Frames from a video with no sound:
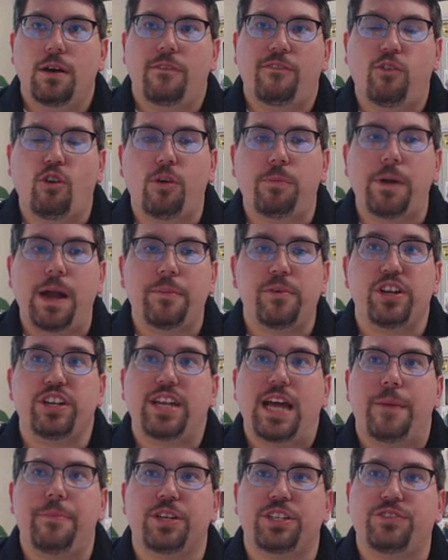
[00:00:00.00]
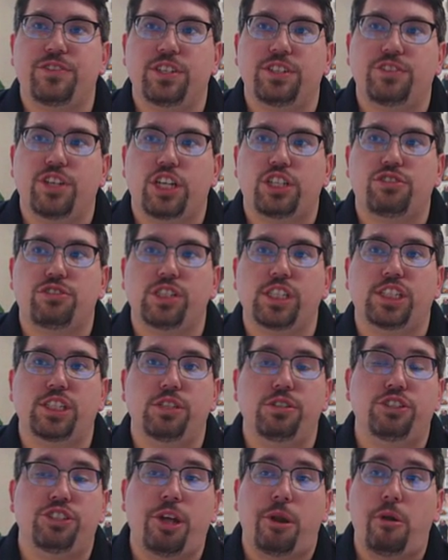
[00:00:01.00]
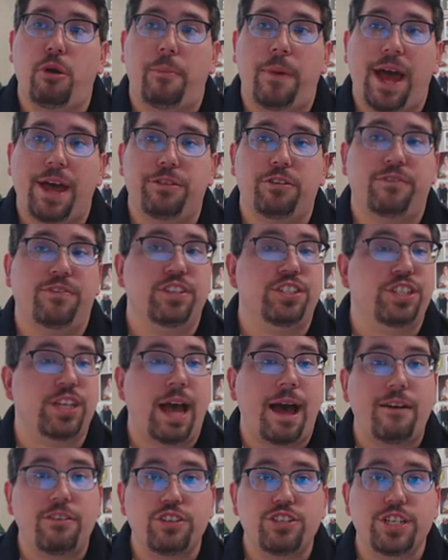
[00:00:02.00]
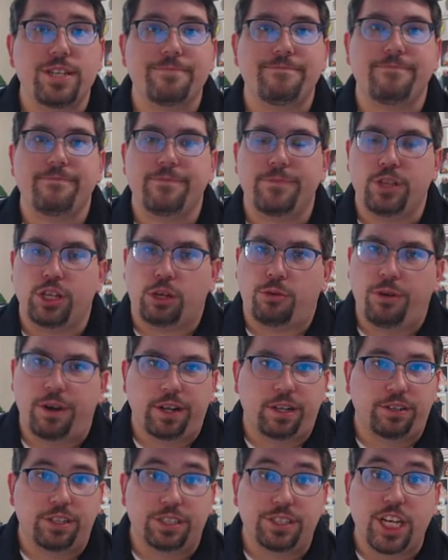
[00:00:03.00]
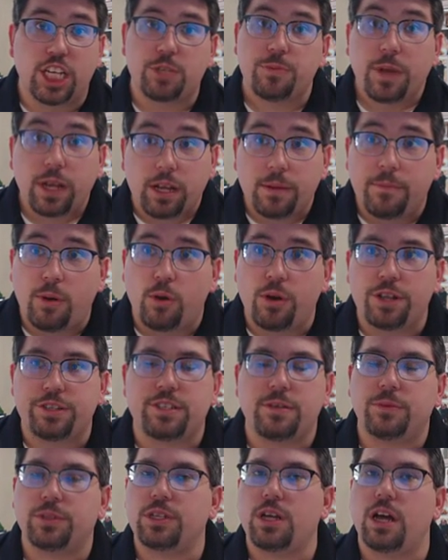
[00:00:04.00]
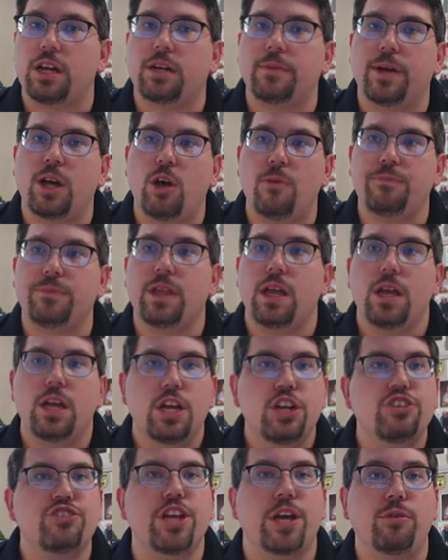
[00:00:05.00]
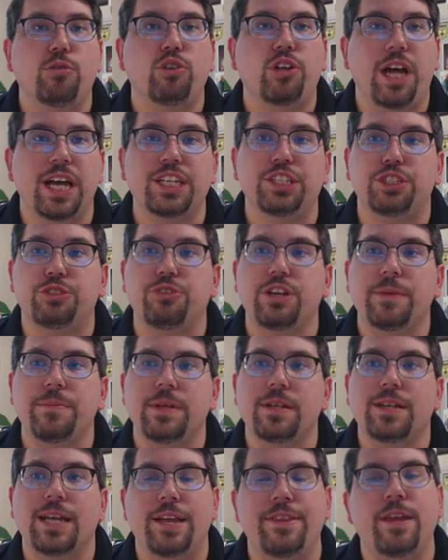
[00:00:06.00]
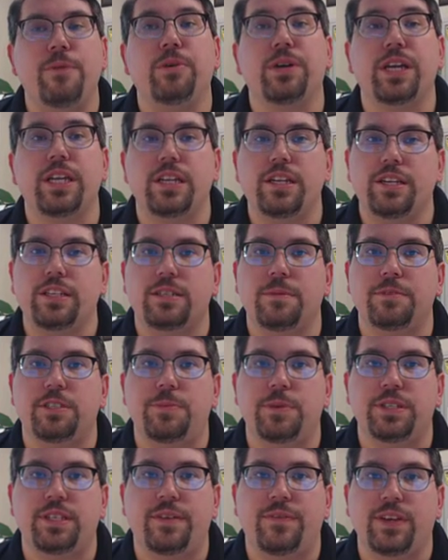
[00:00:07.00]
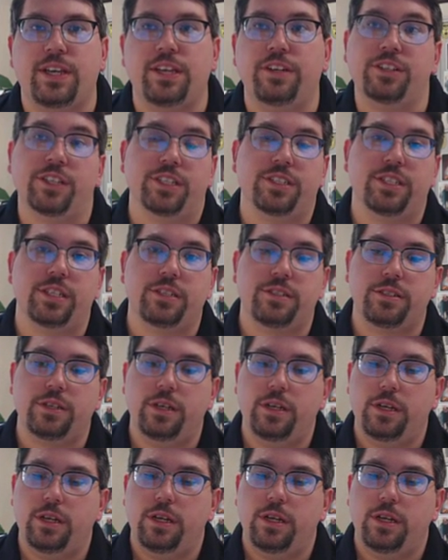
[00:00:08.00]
Four primary topics for this lecture include general pathophysiology, the critical assessment components that we'll talk about, generalized treatment, and then we'll get into some specific illnesses.